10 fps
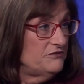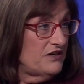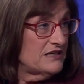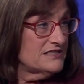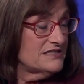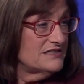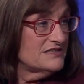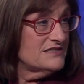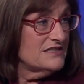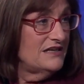
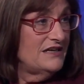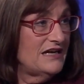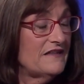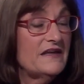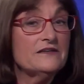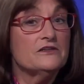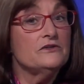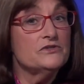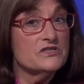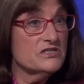vaccines, and that
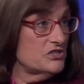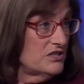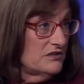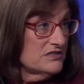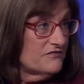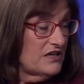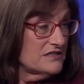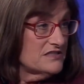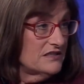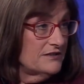includes the shingles
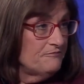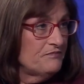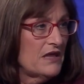vaccine.